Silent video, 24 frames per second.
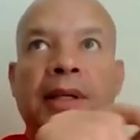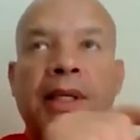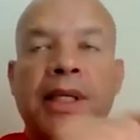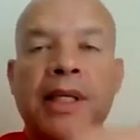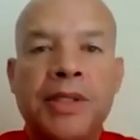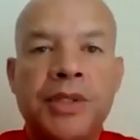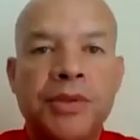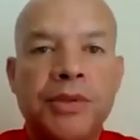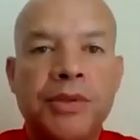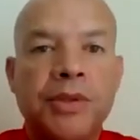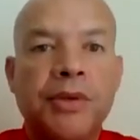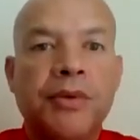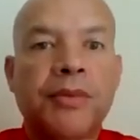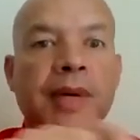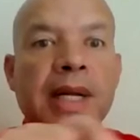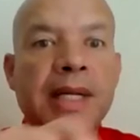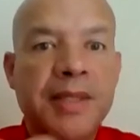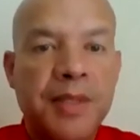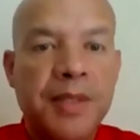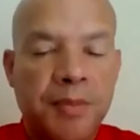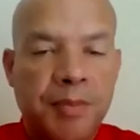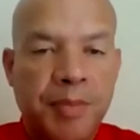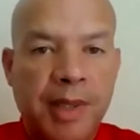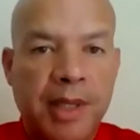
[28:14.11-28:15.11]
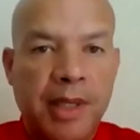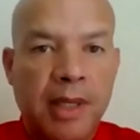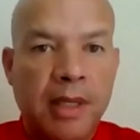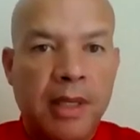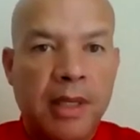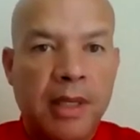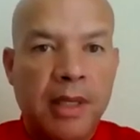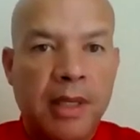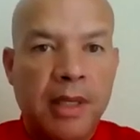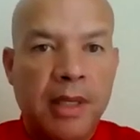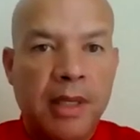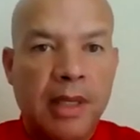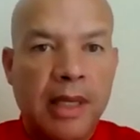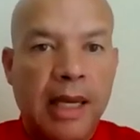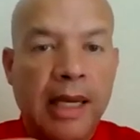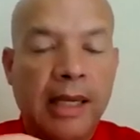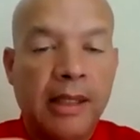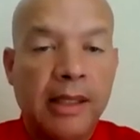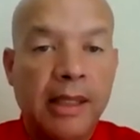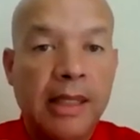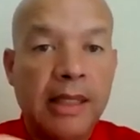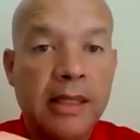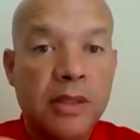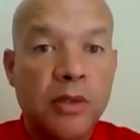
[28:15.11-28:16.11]
get you the recipe at
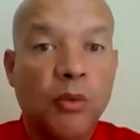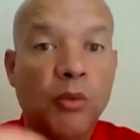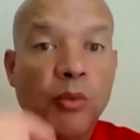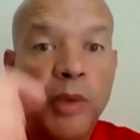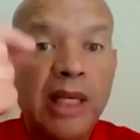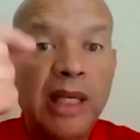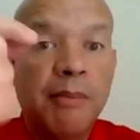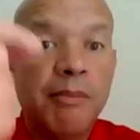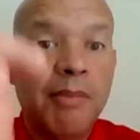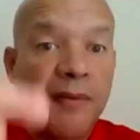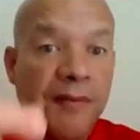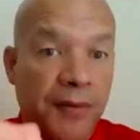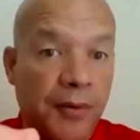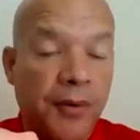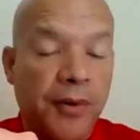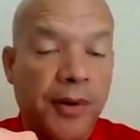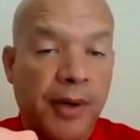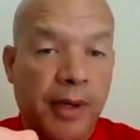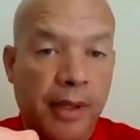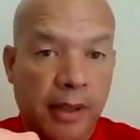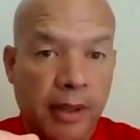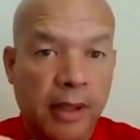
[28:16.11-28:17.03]
least a week before.